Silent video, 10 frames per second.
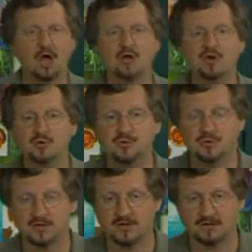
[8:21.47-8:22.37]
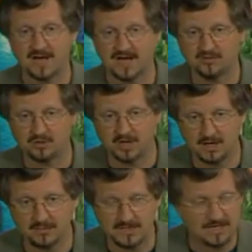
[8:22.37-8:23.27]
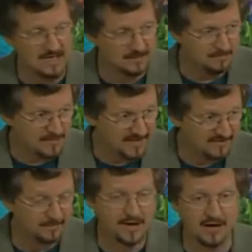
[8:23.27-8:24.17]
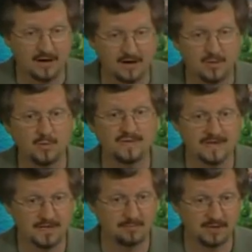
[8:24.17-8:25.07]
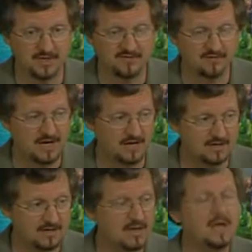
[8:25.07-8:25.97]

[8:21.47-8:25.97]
new nucleotides will come in and base pair with the template strand,